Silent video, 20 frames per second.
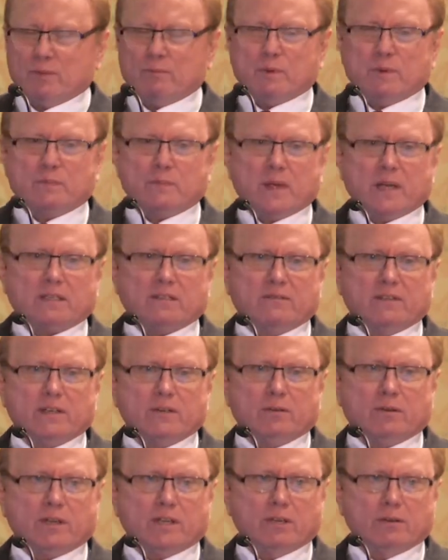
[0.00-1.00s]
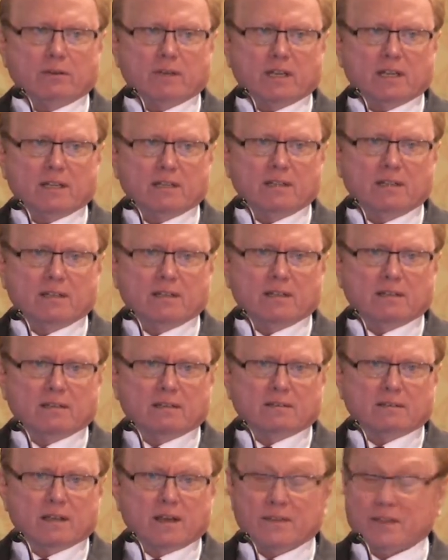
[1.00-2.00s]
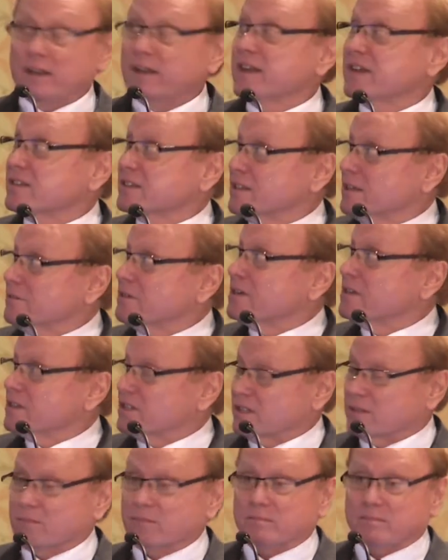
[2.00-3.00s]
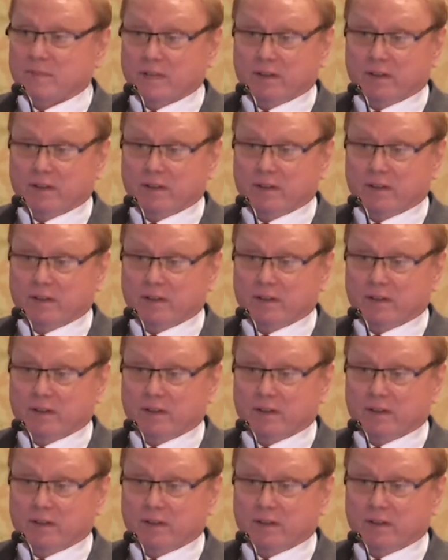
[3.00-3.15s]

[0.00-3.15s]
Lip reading: with respect to visual acuity. Nonetheless, there is some